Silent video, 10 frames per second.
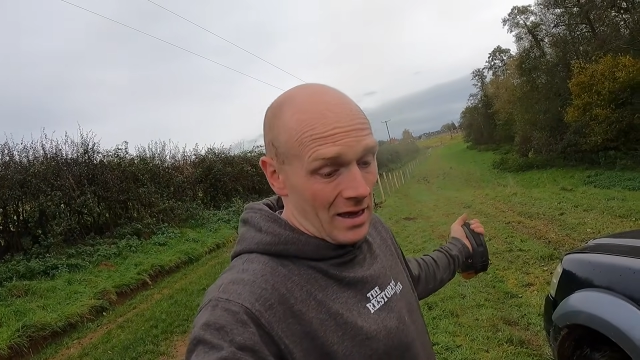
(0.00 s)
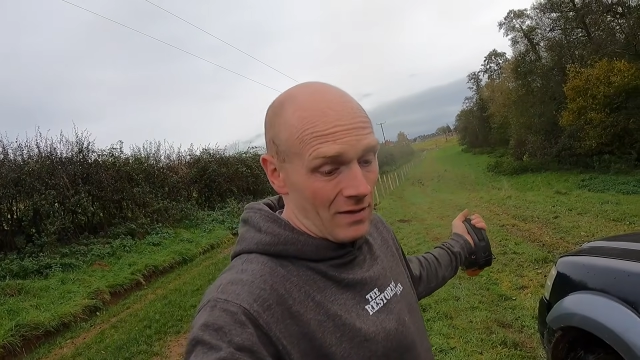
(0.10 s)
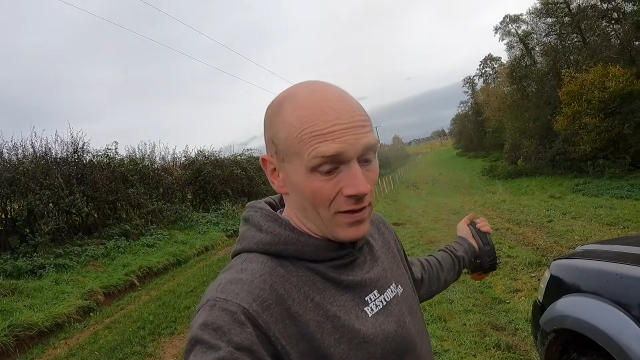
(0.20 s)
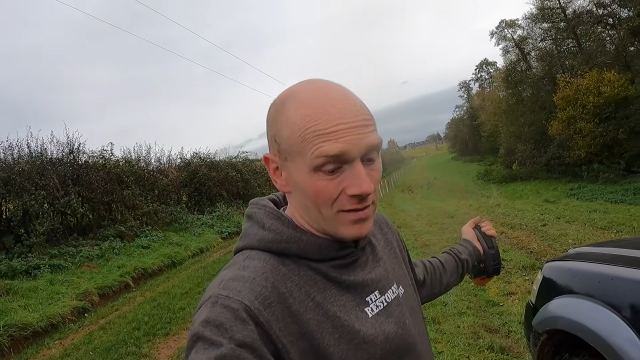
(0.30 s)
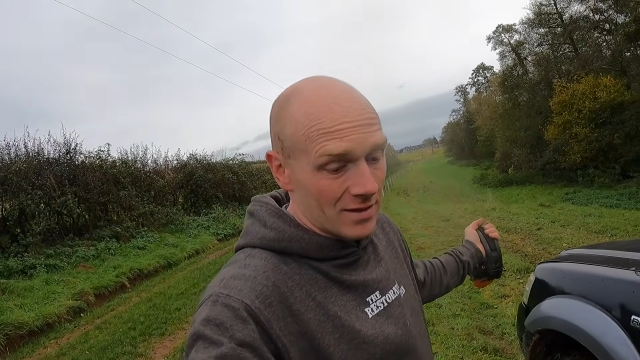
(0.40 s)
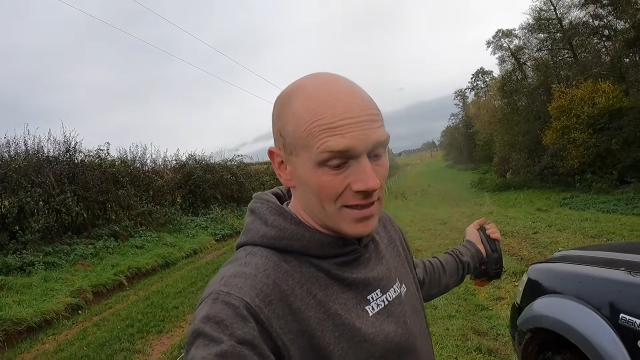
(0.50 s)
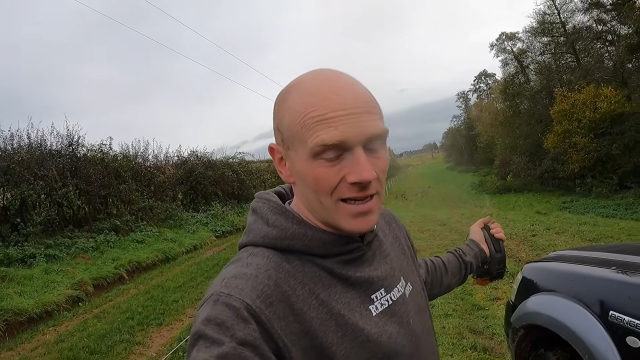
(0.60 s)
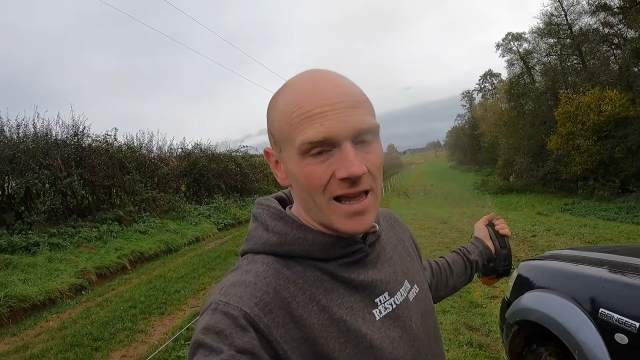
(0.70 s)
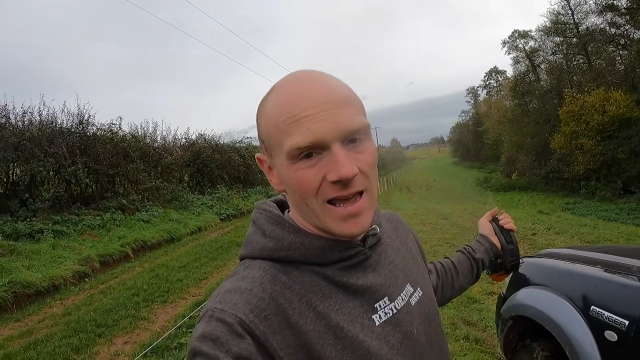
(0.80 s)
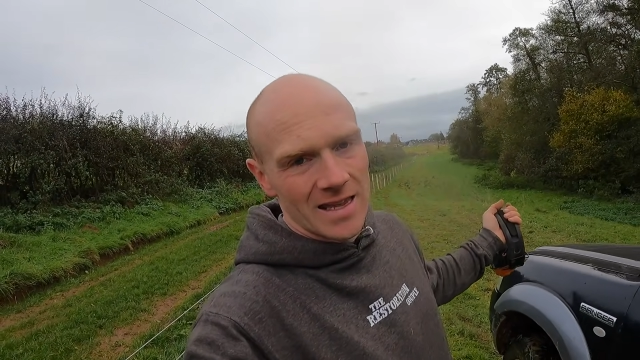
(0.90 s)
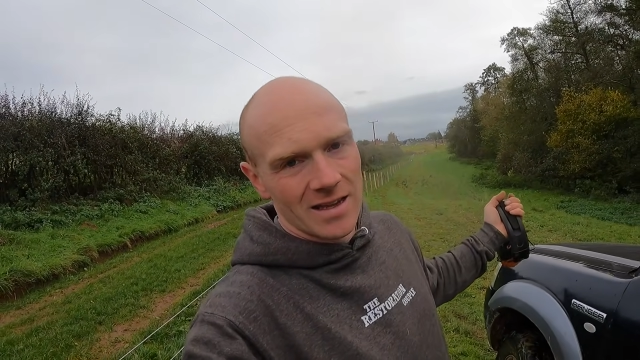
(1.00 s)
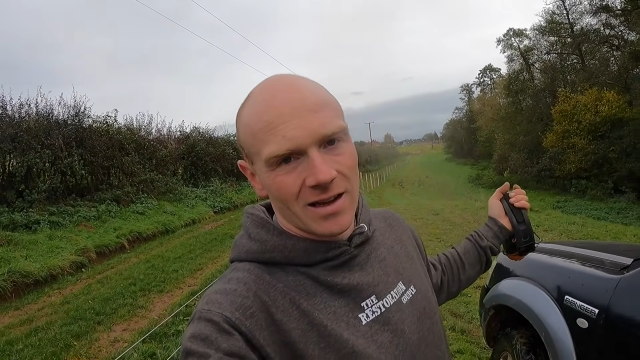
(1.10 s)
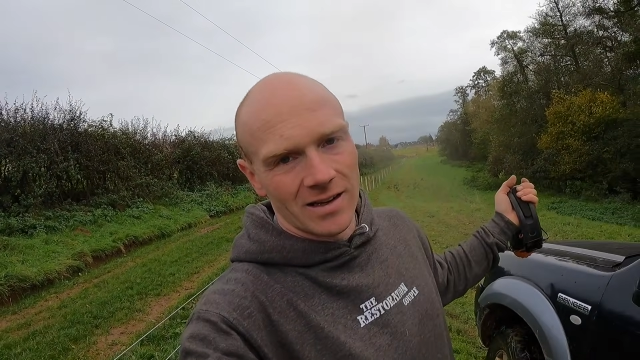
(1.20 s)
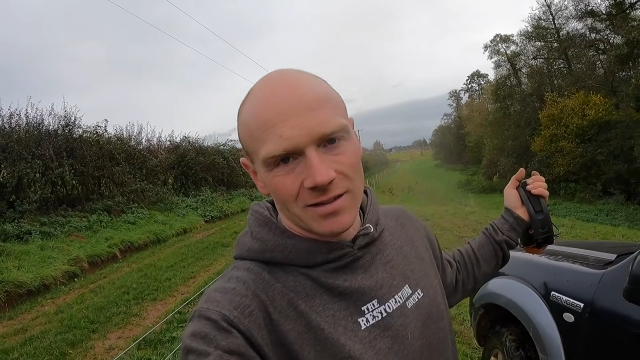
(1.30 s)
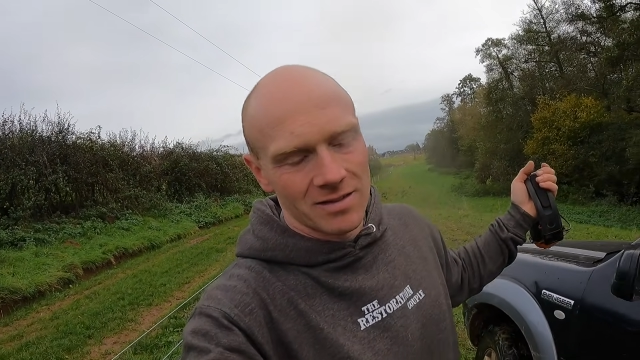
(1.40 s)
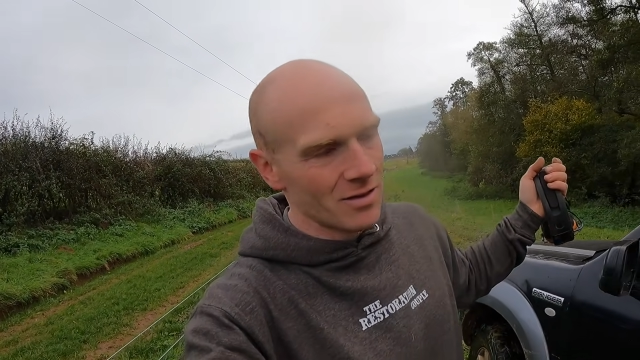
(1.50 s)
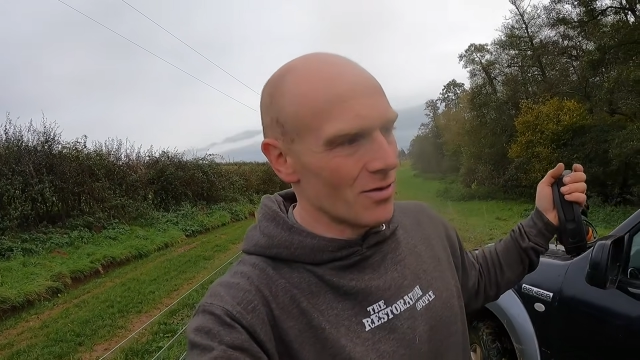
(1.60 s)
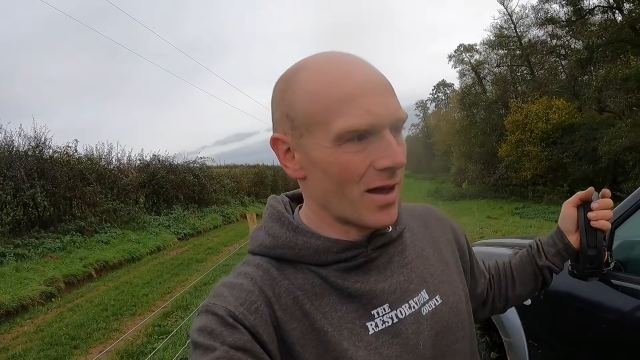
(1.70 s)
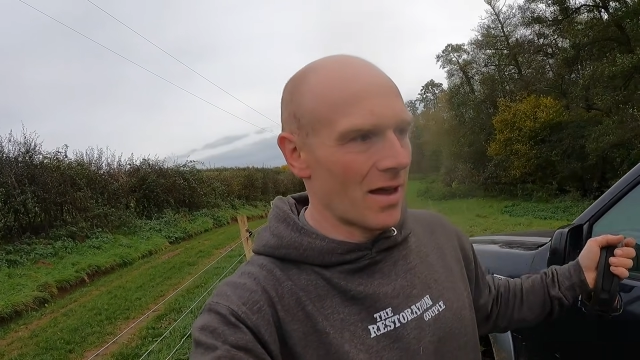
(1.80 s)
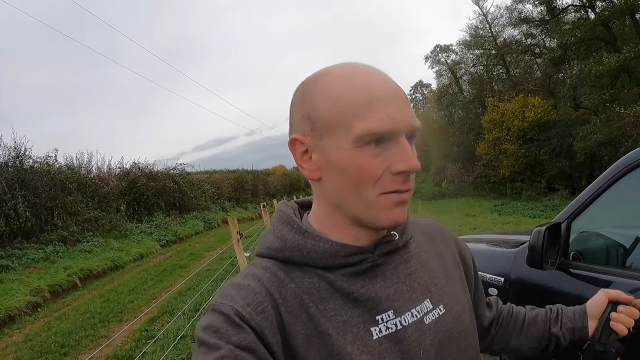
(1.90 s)
if there's a delay, I can still
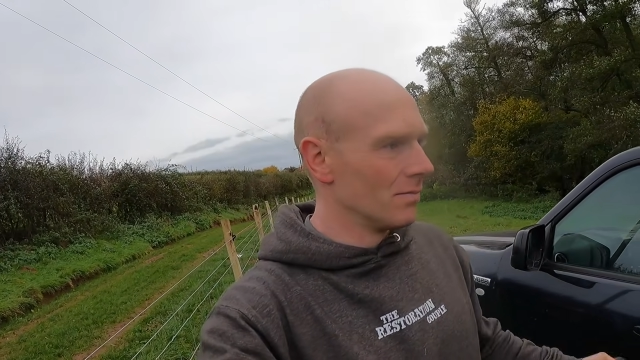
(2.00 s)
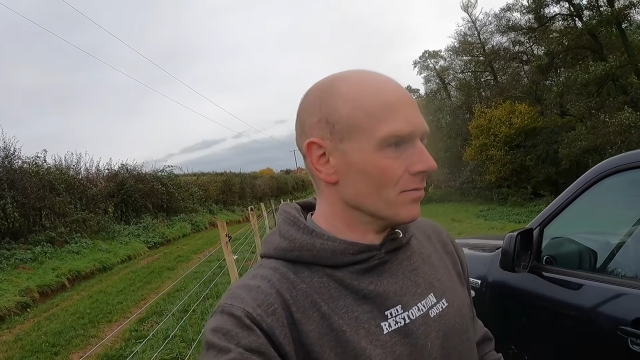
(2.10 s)
get